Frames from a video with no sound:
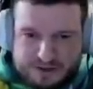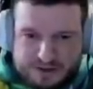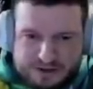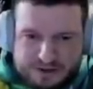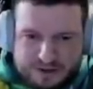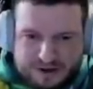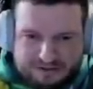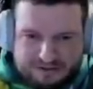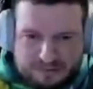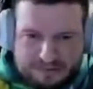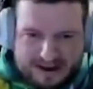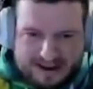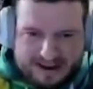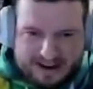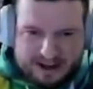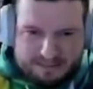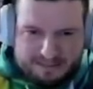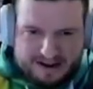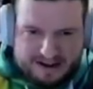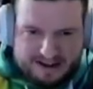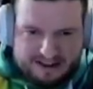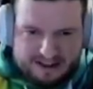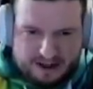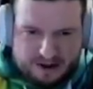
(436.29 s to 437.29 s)
We do have a
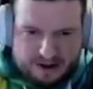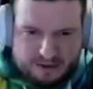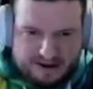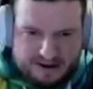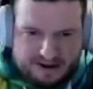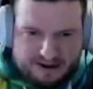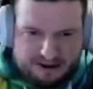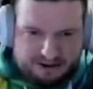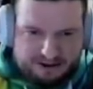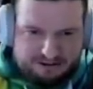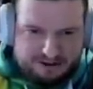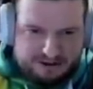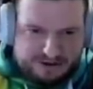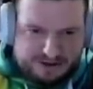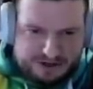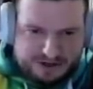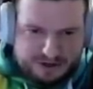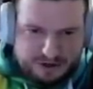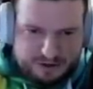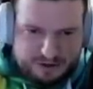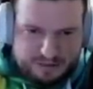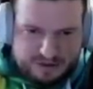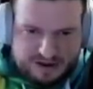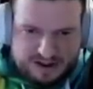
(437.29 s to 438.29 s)
backup here, though, in Hydro
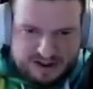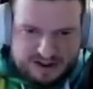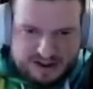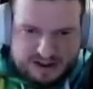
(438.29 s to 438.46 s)
2.